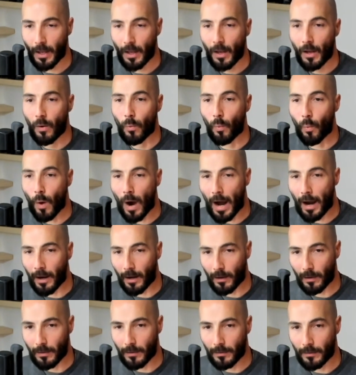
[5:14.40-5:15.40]

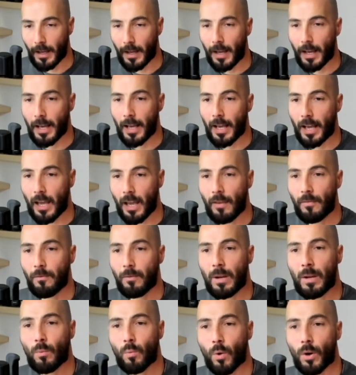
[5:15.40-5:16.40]
While if
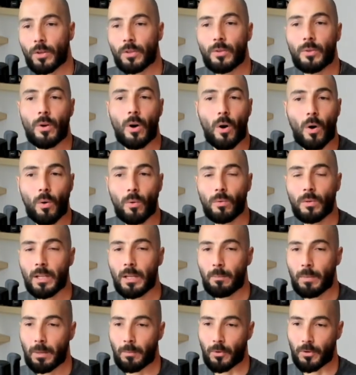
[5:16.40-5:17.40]
we were to only
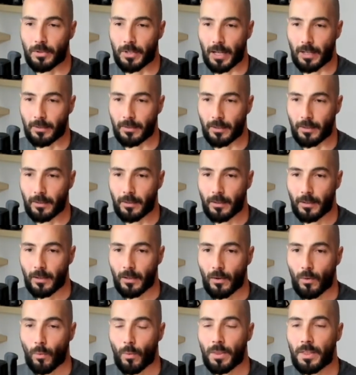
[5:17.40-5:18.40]
be presented
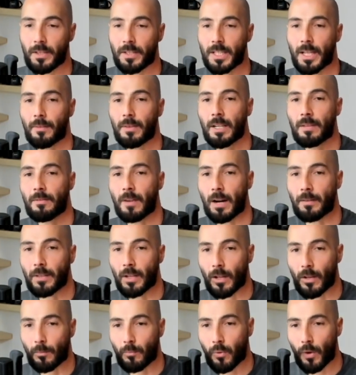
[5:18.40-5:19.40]
with the
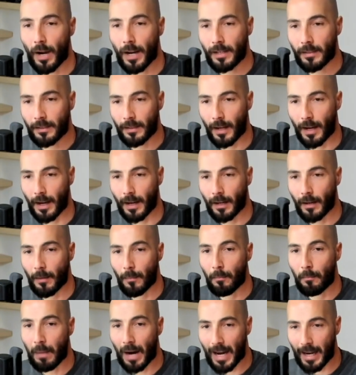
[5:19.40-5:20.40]
$75 price tag
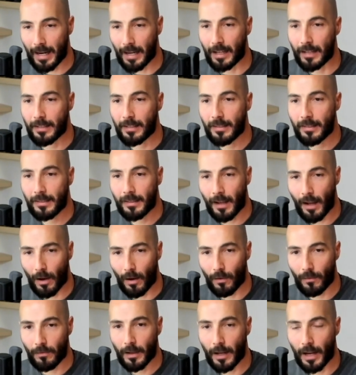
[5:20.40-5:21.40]
by
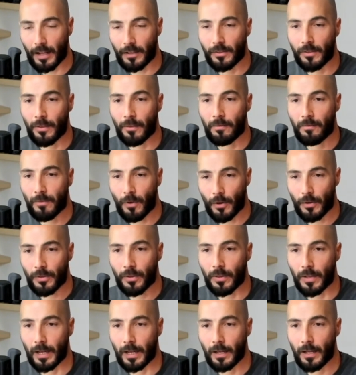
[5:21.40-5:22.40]
itself as the first
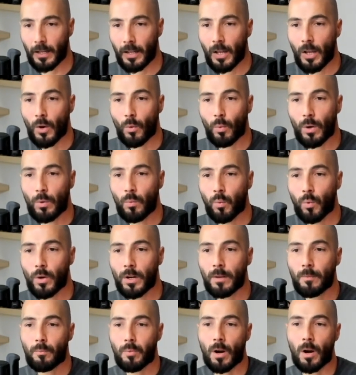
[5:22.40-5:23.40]
thing, we
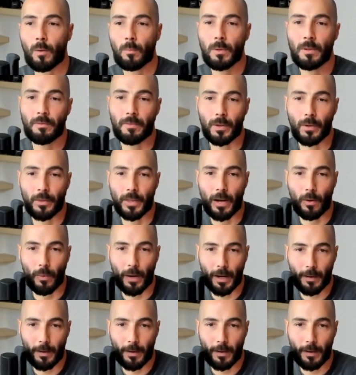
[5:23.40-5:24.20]
wouldn't probably feel that way.